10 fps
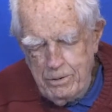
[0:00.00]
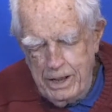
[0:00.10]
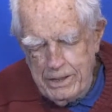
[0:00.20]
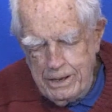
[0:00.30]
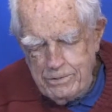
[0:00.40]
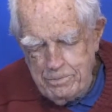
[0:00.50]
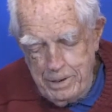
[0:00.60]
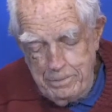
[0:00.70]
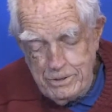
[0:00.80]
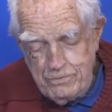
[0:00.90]
I think it was
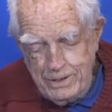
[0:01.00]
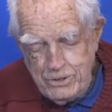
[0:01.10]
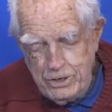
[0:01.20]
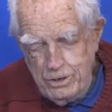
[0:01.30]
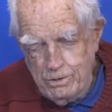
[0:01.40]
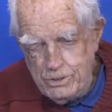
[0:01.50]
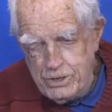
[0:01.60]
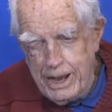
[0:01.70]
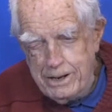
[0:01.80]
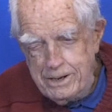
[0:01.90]
maybe it was Funzie too. It was
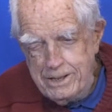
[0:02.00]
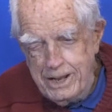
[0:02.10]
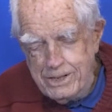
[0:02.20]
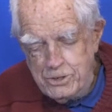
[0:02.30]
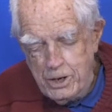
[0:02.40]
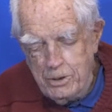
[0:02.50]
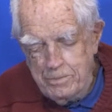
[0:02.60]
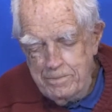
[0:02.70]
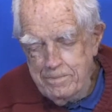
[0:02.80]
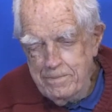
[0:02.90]
tackling the end zone,
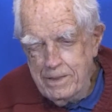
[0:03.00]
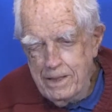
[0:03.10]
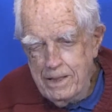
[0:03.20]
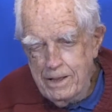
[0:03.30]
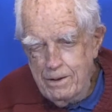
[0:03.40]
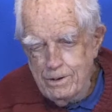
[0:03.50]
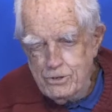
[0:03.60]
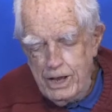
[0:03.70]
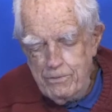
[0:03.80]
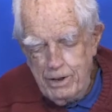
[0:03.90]
which
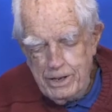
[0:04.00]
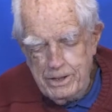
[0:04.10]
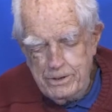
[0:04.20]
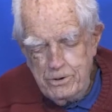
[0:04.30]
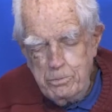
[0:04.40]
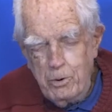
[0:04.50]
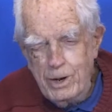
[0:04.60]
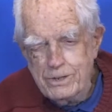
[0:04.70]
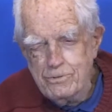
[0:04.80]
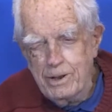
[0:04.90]
gave Rutland their two
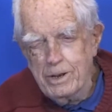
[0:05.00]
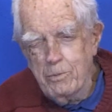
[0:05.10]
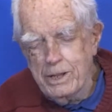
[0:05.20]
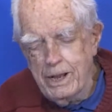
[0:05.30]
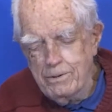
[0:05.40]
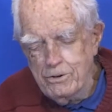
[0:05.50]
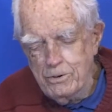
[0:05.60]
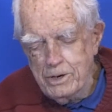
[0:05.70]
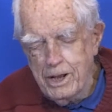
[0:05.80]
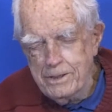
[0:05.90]
points. Rutland won that one two
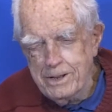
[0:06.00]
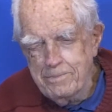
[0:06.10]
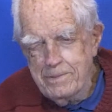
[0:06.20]
to nothing.